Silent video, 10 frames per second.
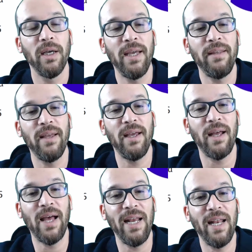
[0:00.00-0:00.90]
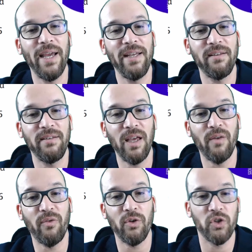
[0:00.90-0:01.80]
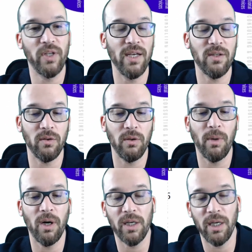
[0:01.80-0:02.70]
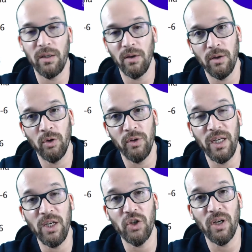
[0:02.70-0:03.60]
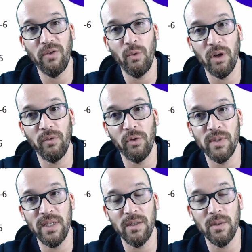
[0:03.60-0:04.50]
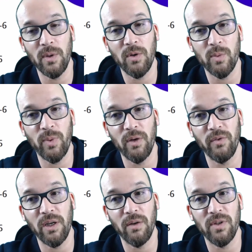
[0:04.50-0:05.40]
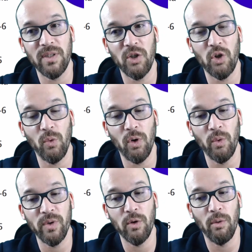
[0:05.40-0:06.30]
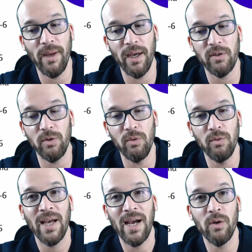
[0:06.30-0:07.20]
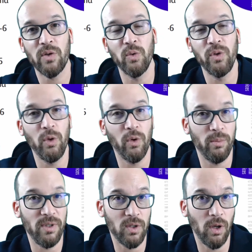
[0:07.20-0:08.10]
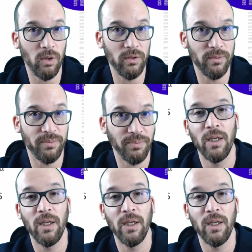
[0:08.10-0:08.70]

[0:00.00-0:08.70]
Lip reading: And then highlight the average days on the market on each and every one of those listings, because part of the conversation will always go back to how soon do you want to be sold.